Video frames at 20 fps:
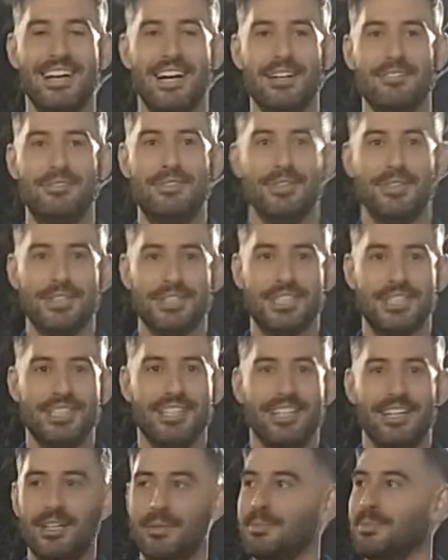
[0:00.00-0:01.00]

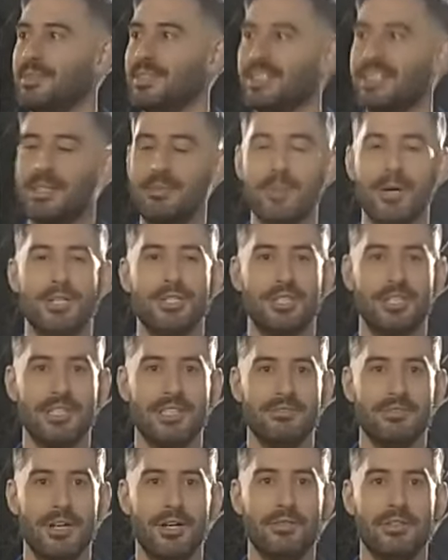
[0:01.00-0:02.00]
Unfortunately, I'm
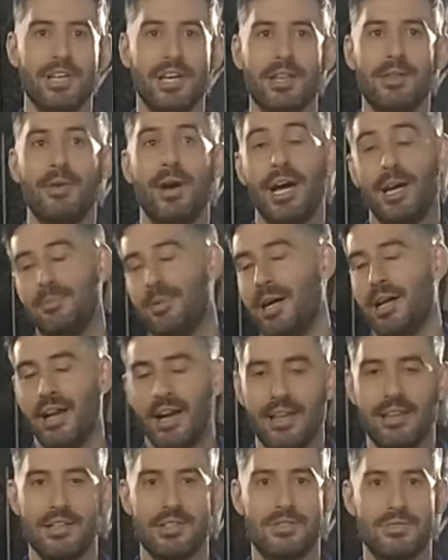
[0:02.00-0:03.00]
emotionally involved the other way. But,
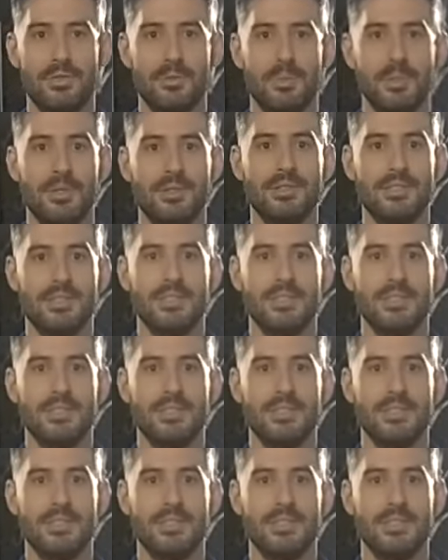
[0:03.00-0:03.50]
hey, that's football.